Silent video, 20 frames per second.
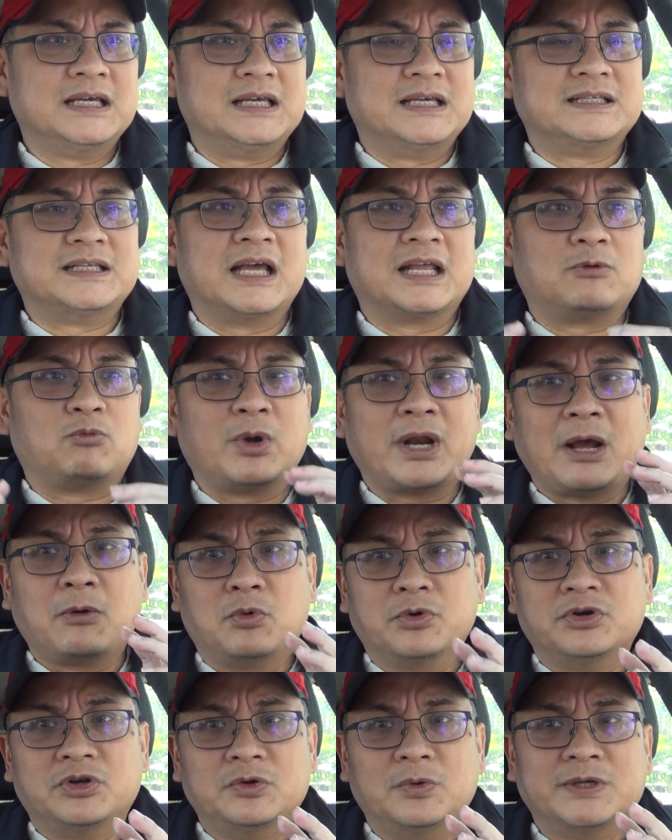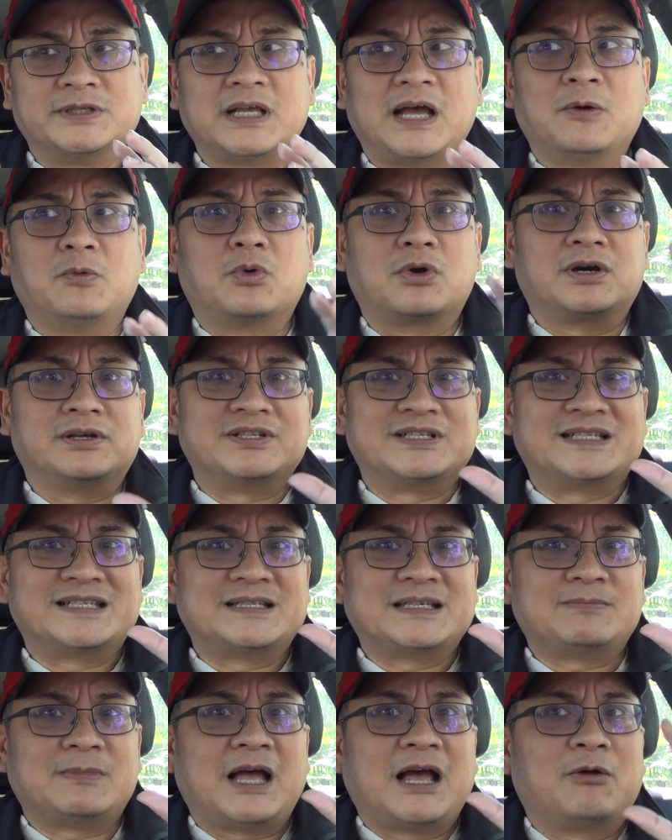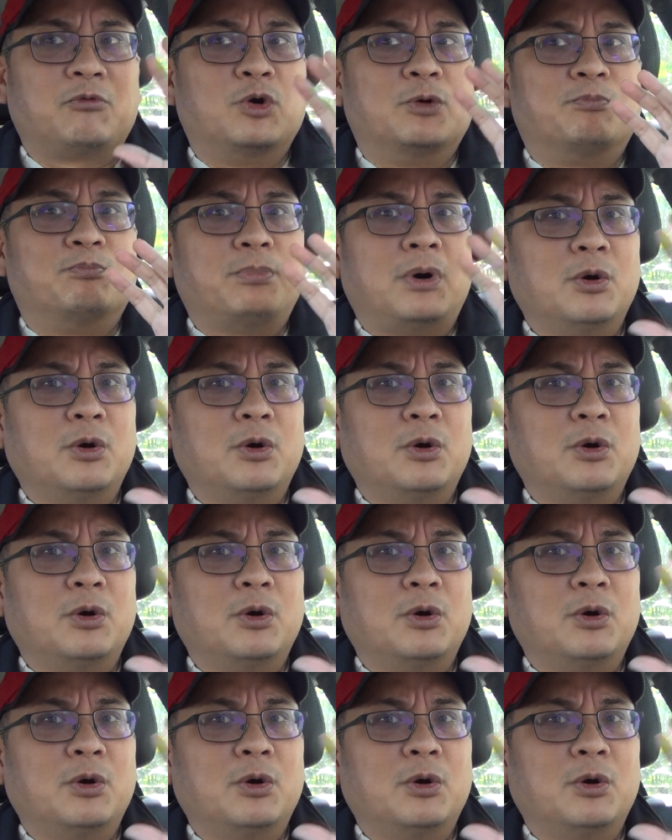is that what I will do is I will